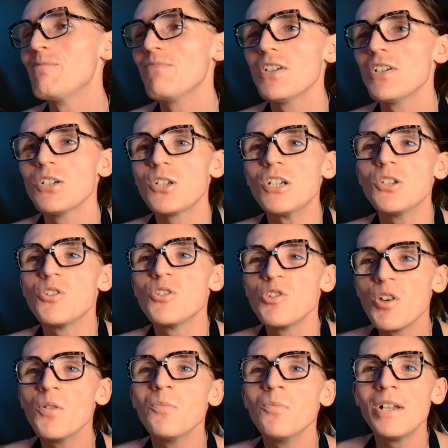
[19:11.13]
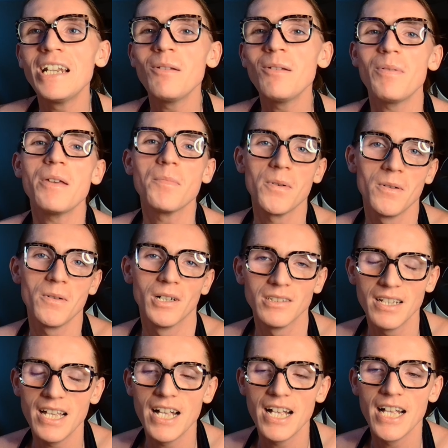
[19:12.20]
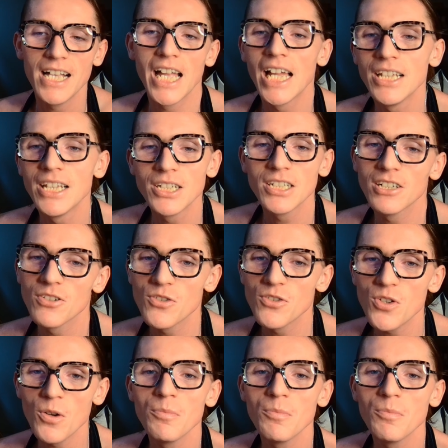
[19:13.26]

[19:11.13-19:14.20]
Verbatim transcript: There's just so many people, and there are so